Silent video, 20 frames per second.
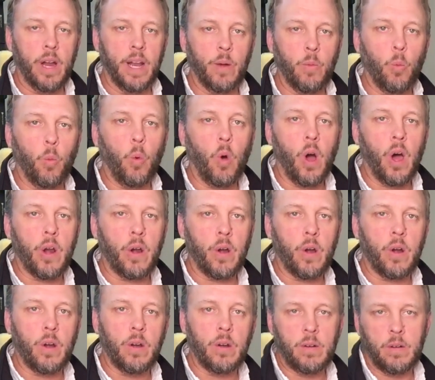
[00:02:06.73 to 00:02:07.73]
in
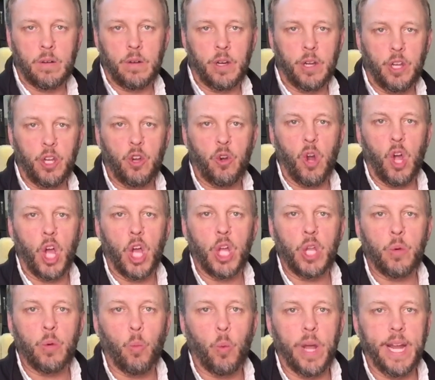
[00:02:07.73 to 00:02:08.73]
water you're
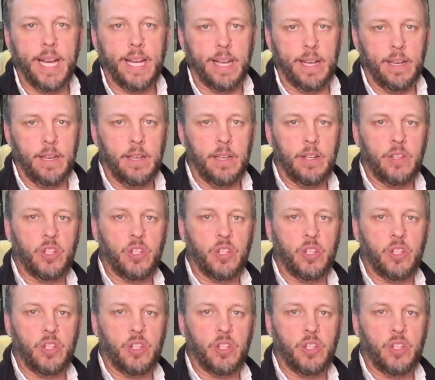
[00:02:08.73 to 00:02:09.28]
unweighted.